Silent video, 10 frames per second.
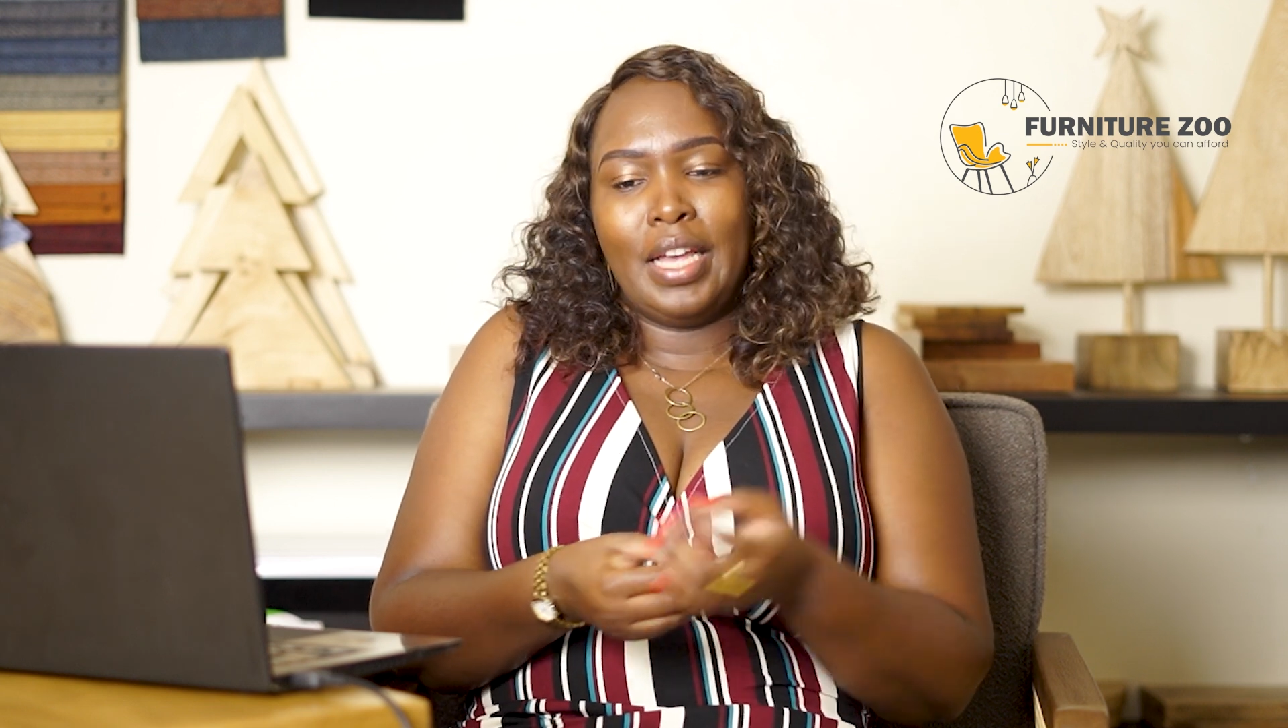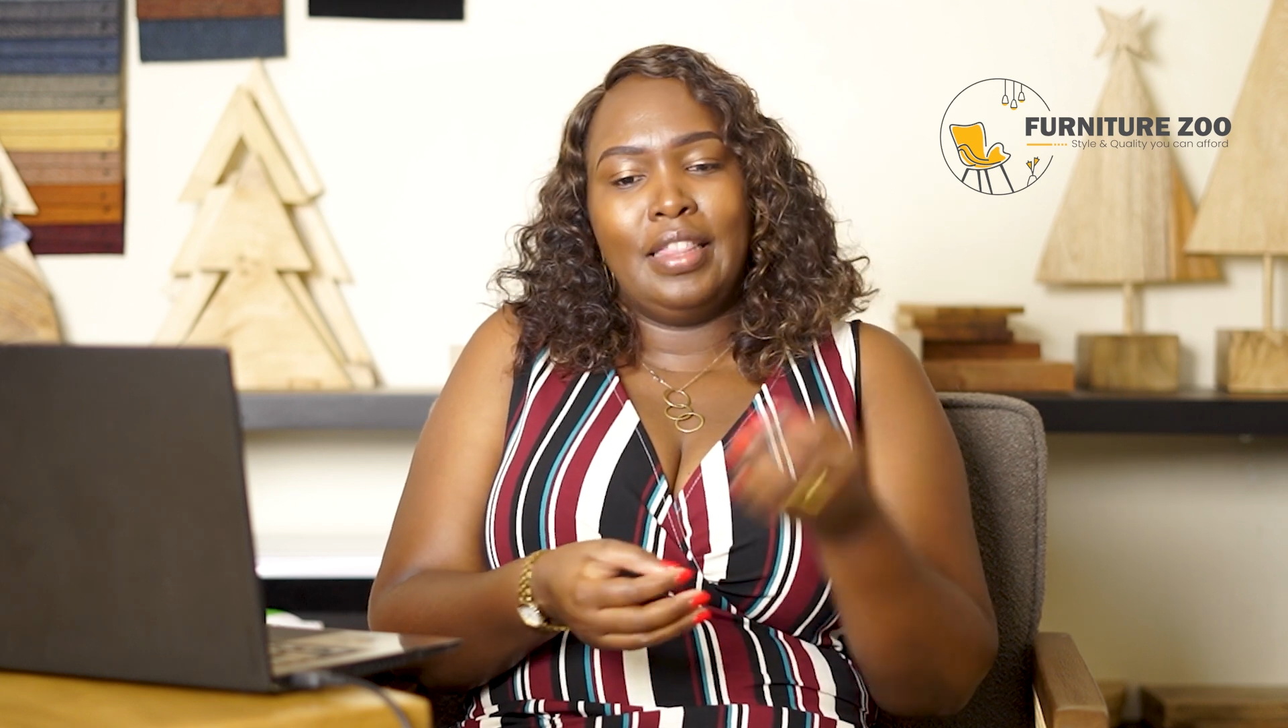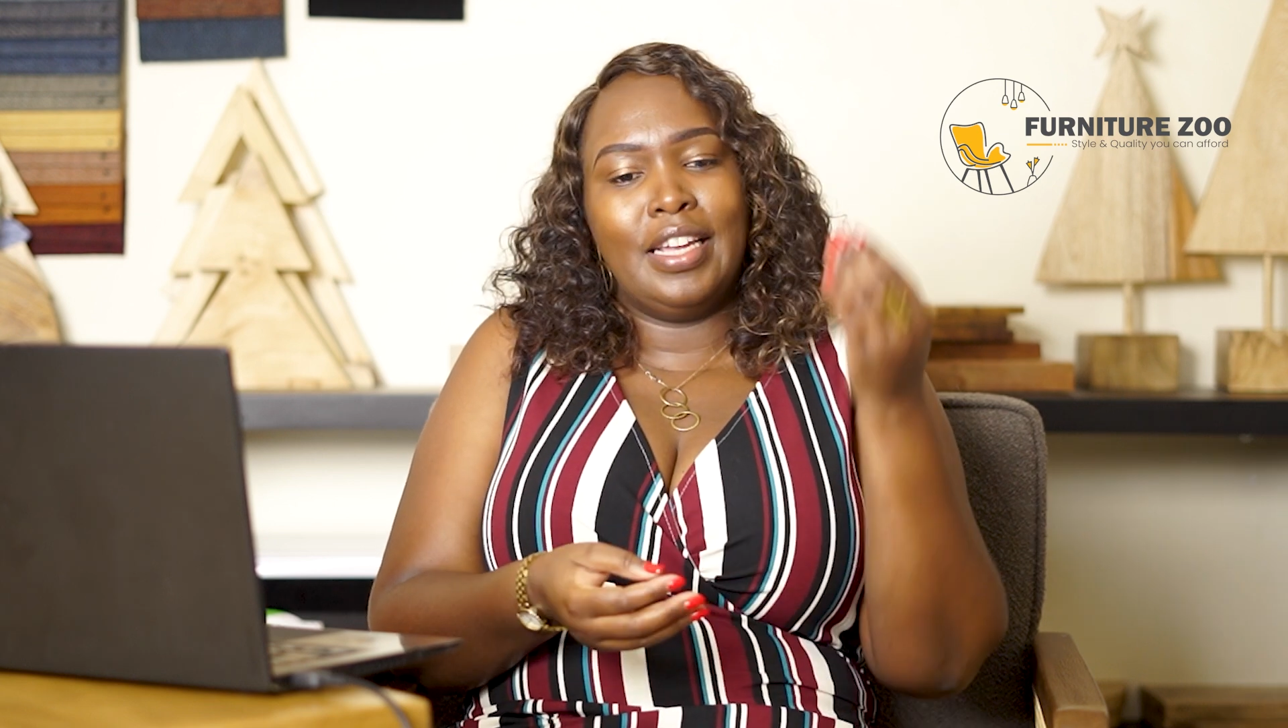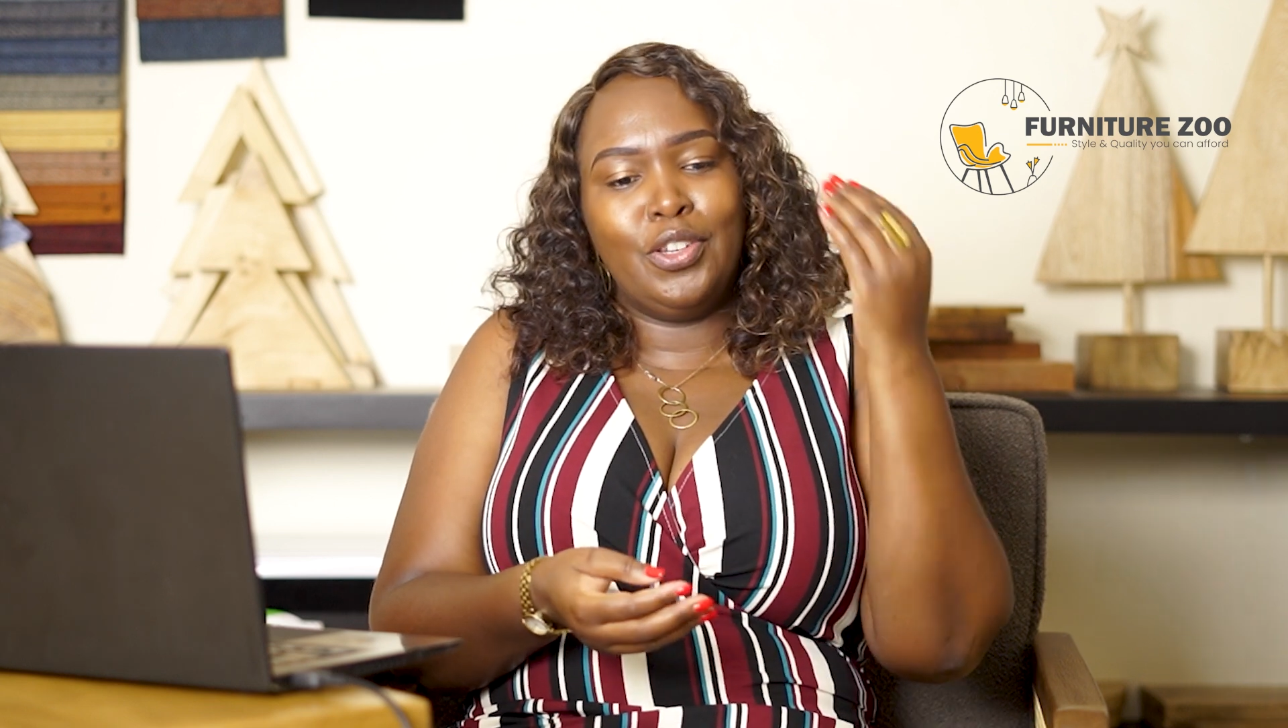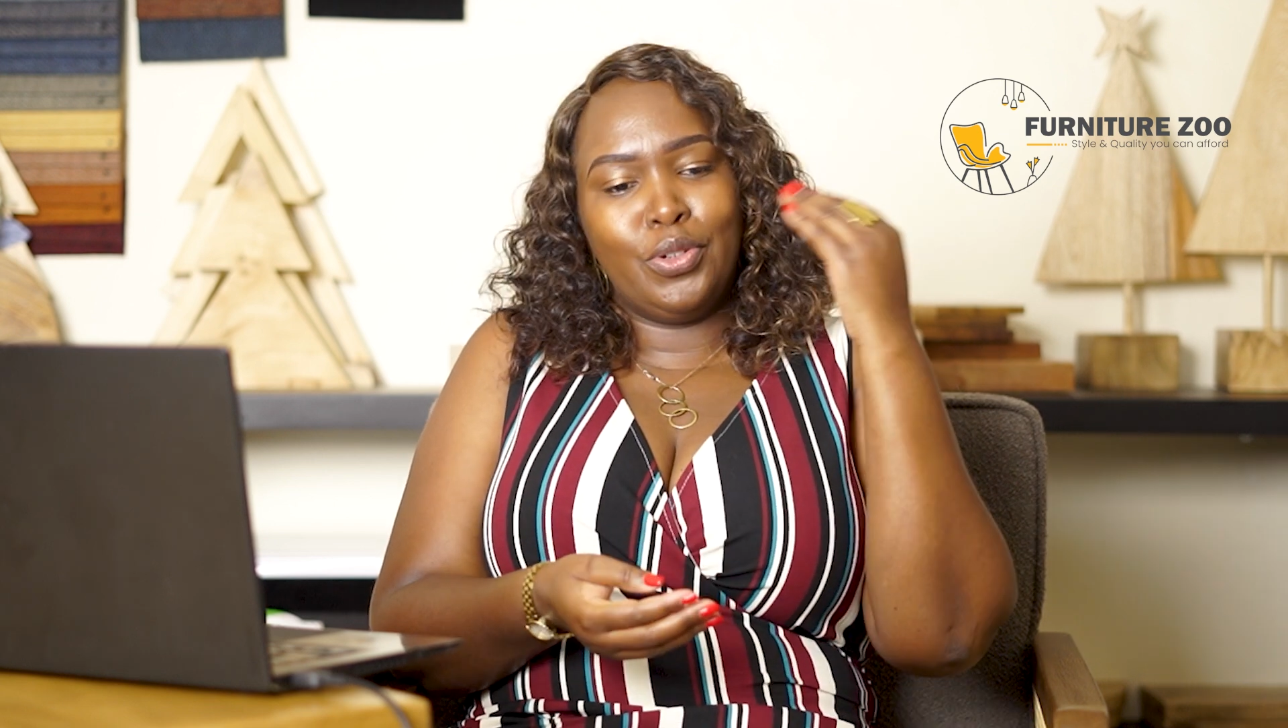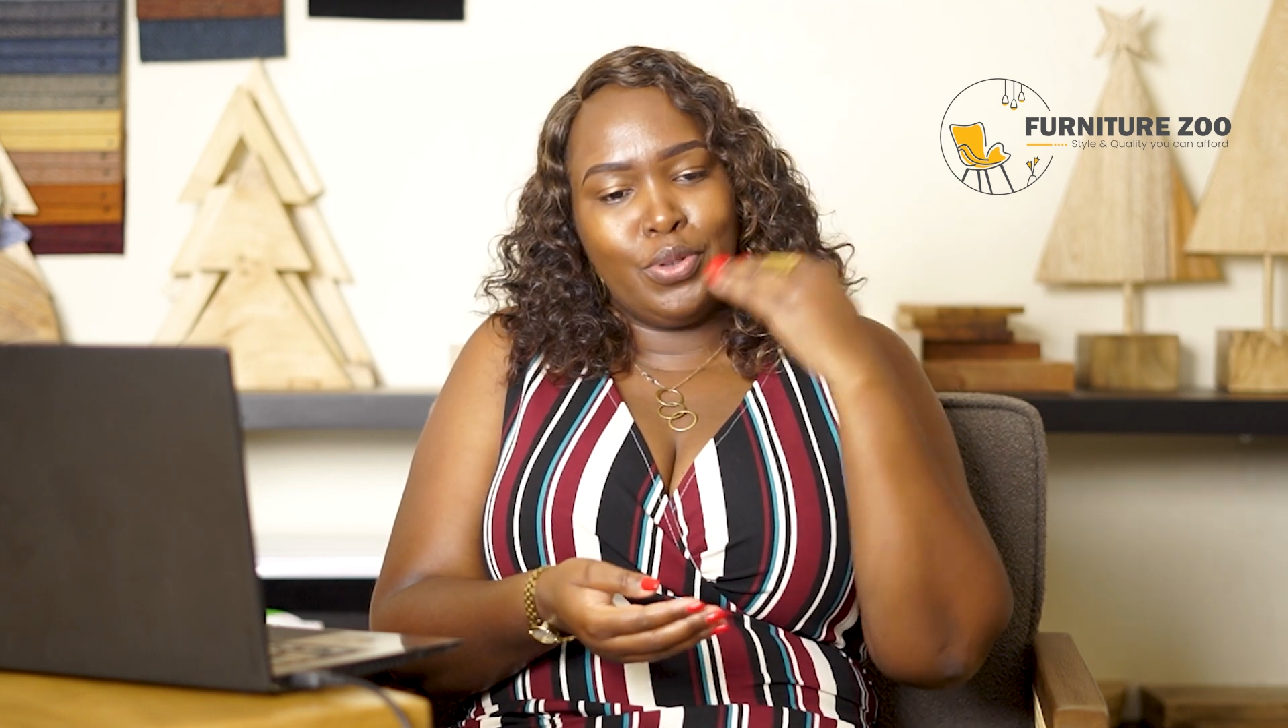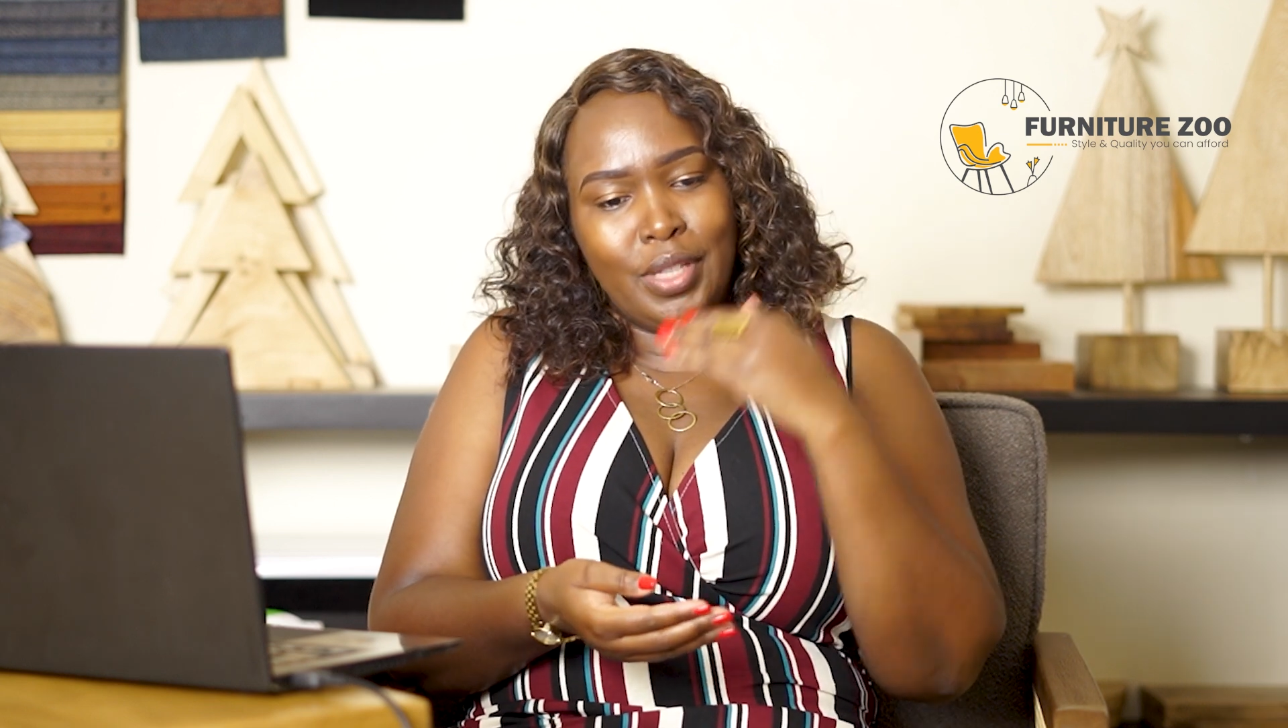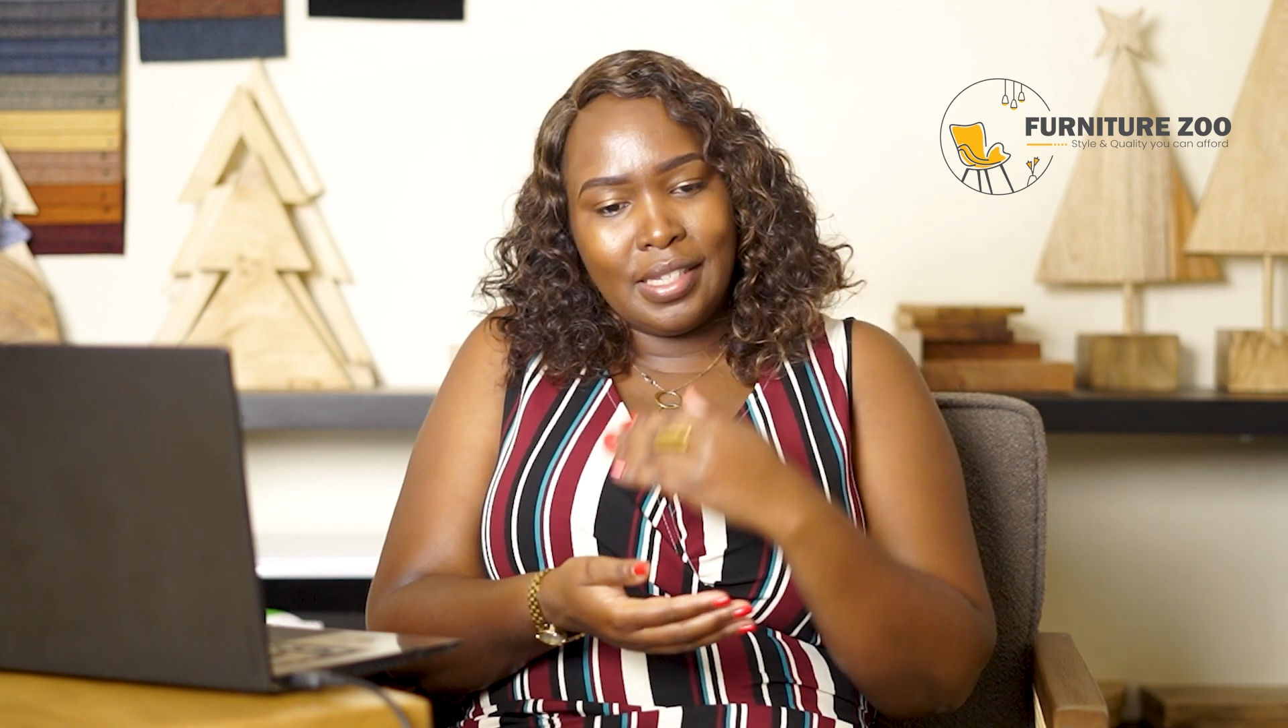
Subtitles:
And then you do the